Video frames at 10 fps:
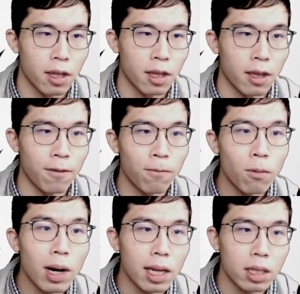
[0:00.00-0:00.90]
If
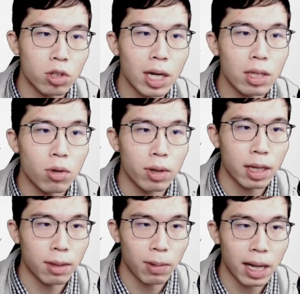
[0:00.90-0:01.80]
white try to
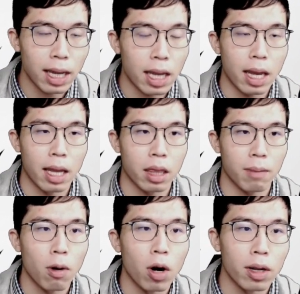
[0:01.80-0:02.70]
play at
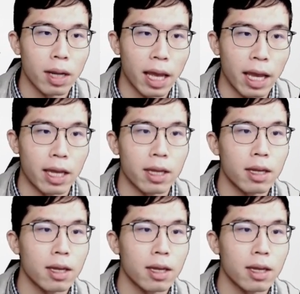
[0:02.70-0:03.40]
point A,